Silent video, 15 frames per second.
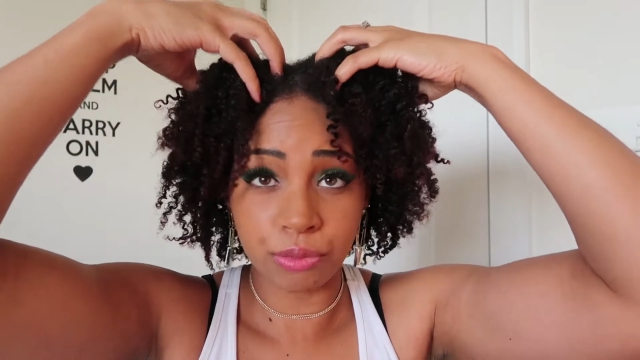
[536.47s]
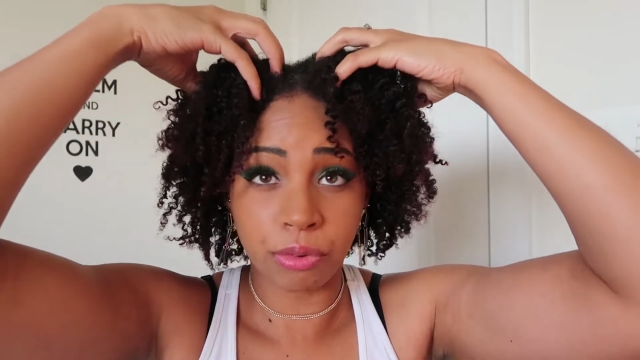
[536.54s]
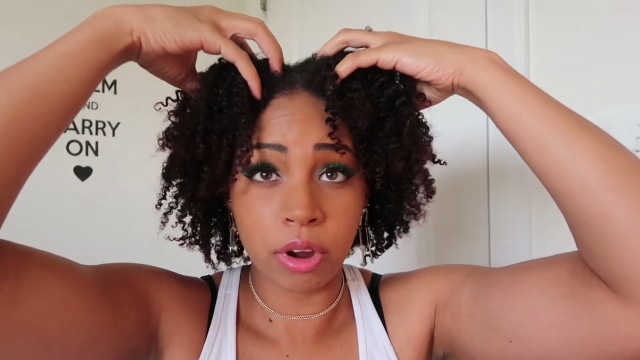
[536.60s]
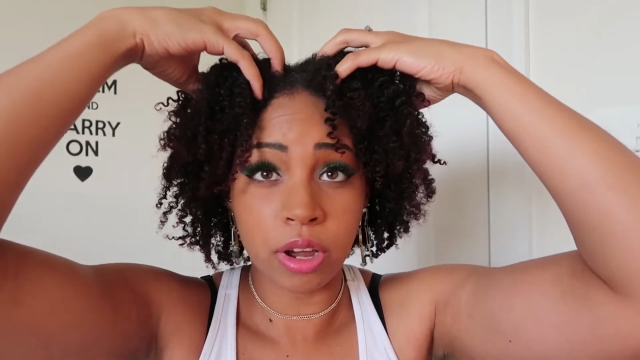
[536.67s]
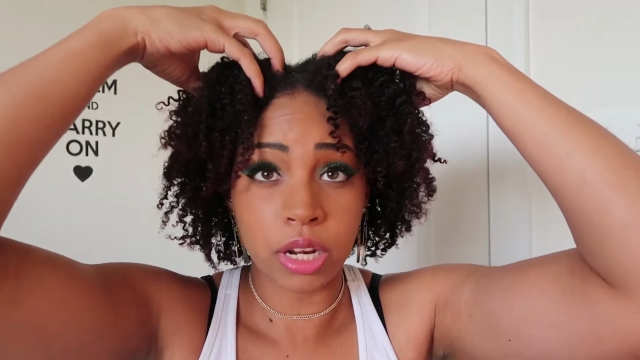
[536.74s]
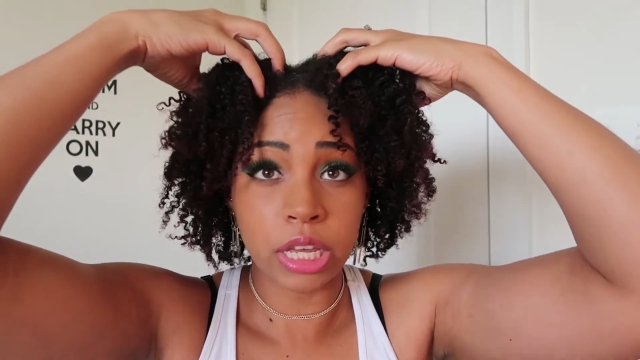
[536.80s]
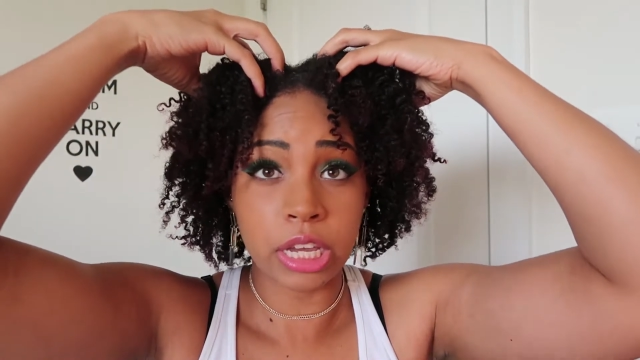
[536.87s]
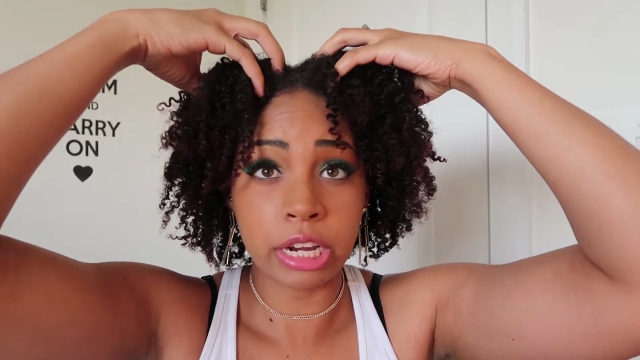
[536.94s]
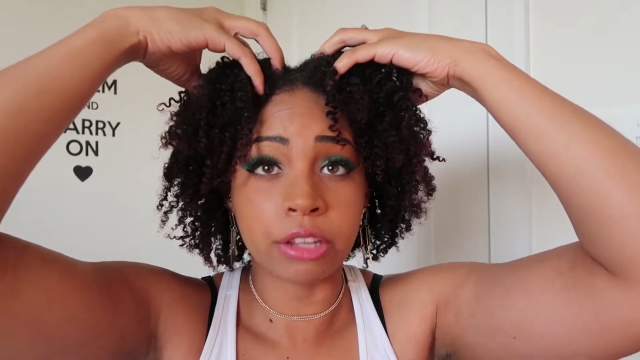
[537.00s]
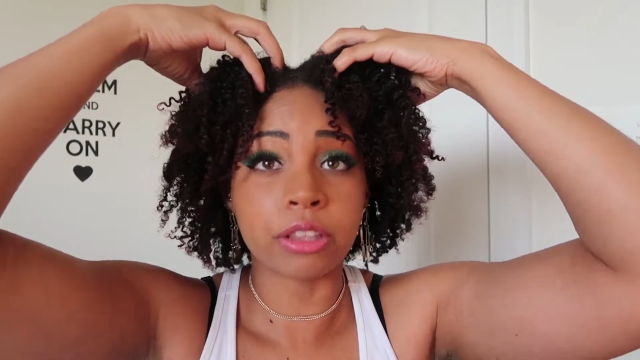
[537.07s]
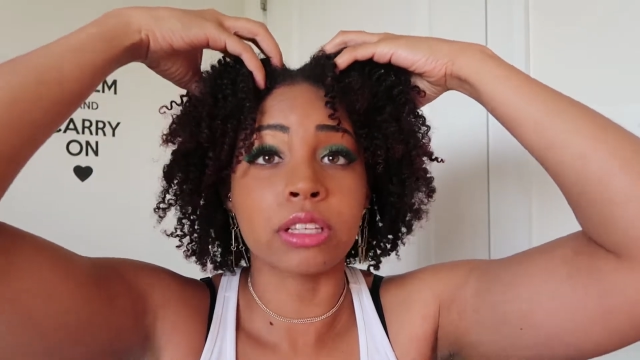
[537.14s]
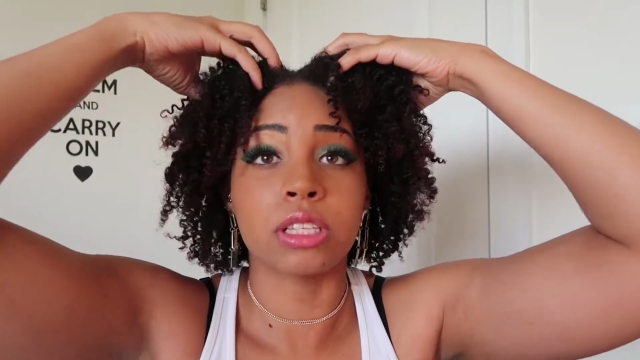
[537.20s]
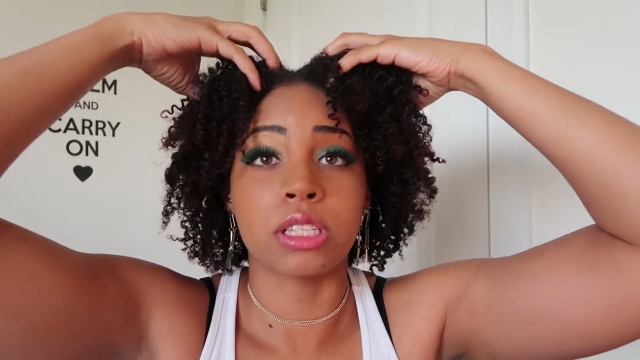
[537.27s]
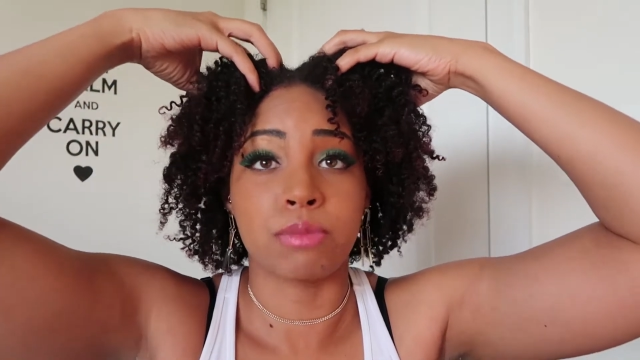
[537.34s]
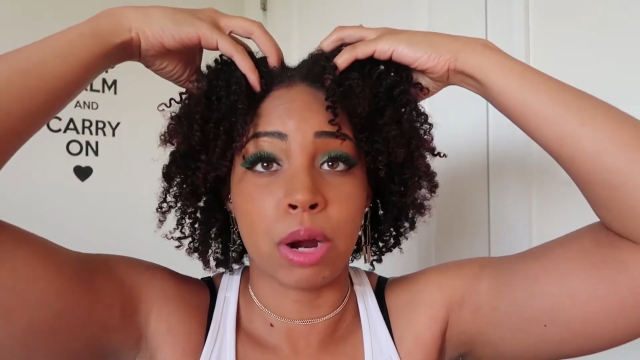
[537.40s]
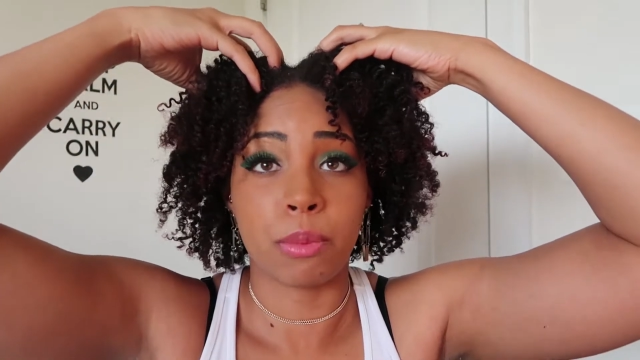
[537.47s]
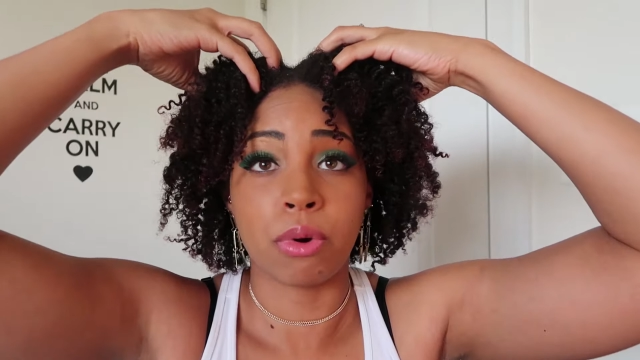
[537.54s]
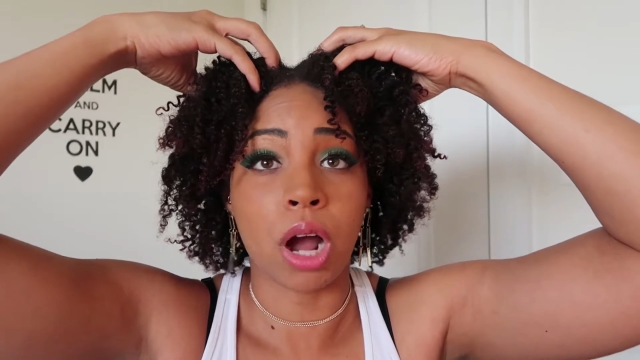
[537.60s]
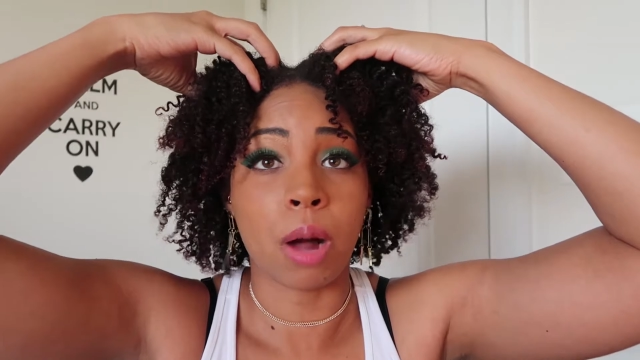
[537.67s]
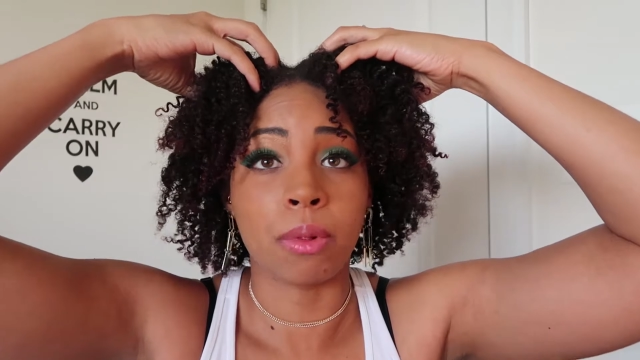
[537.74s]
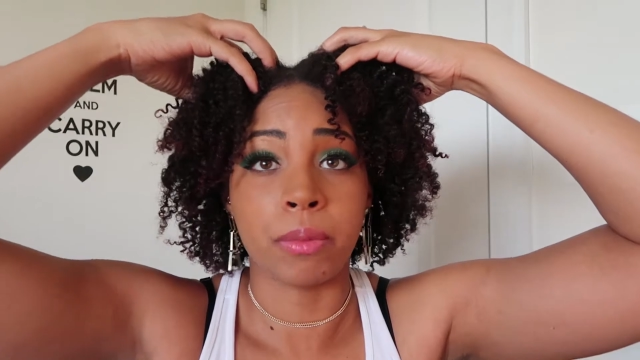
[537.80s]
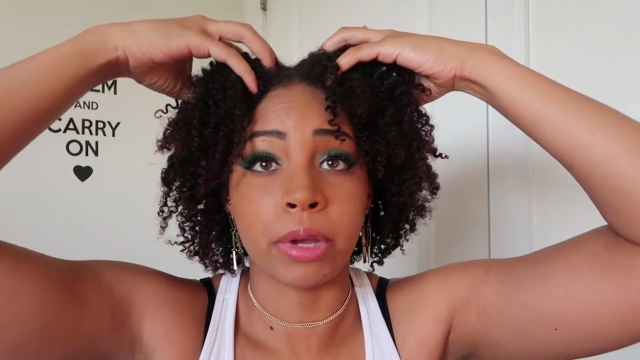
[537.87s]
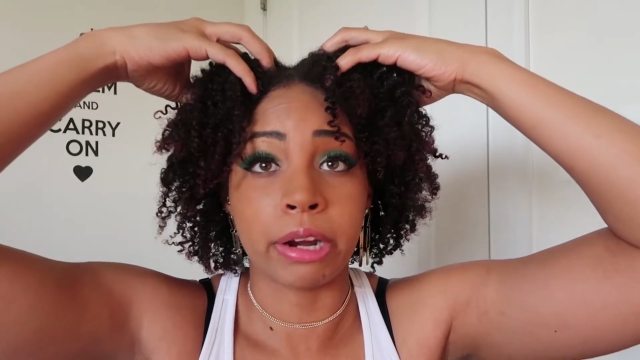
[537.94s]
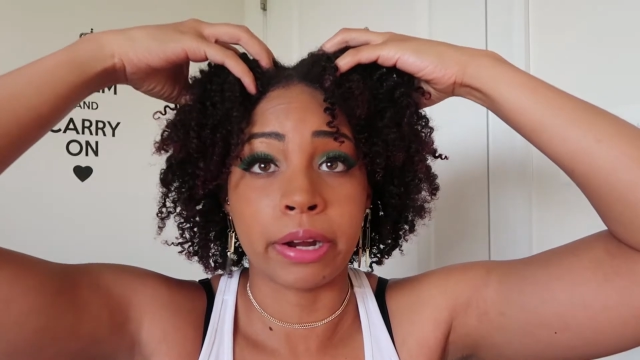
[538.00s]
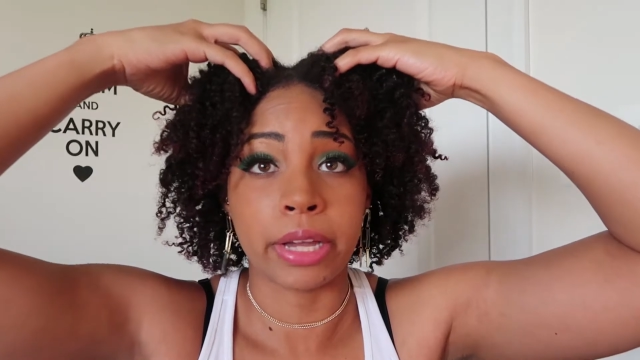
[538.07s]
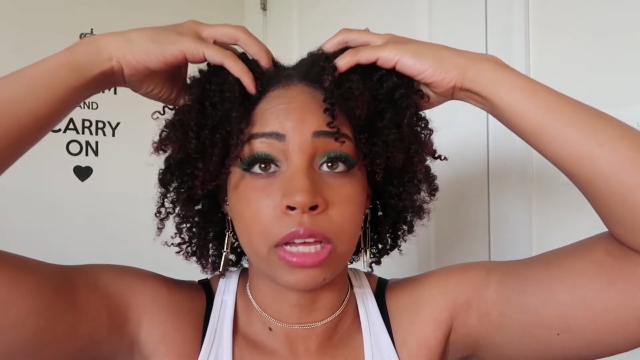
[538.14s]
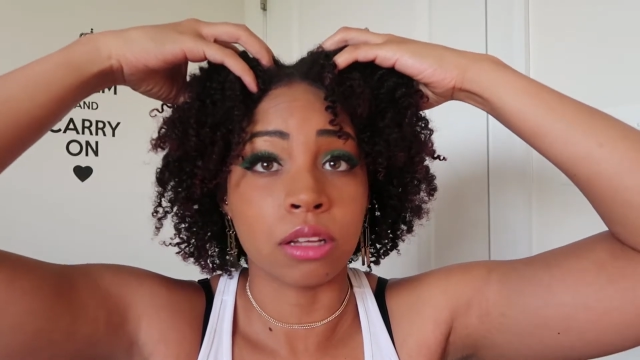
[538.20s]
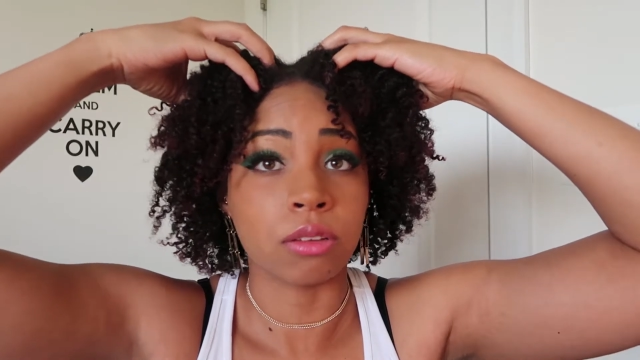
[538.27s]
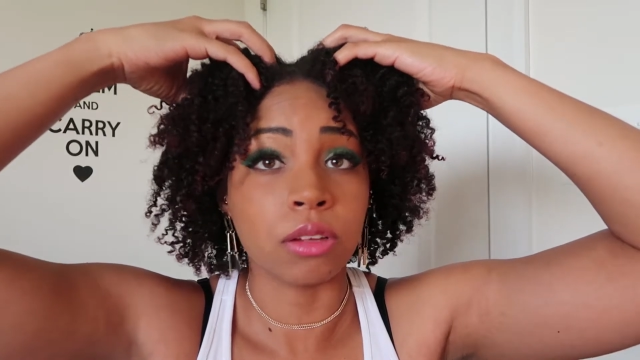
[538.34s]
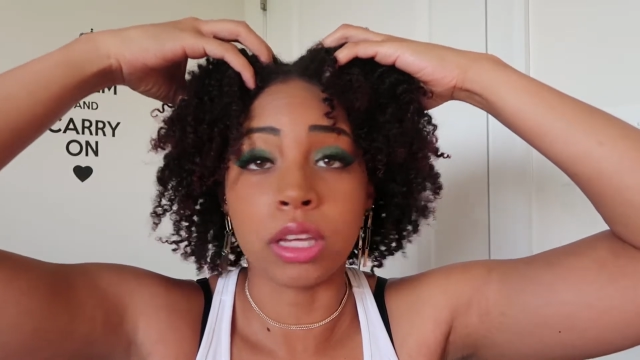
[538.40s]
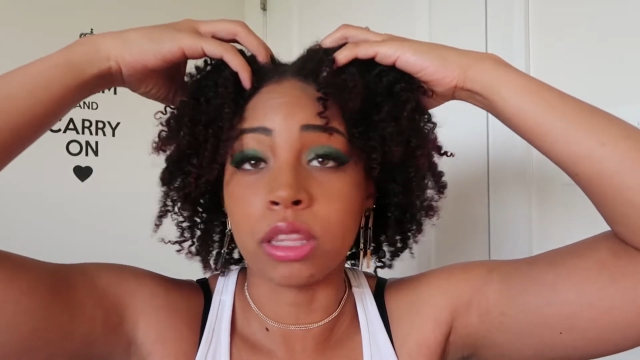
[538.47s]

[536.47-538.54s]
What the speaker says: front here, this is my problem area.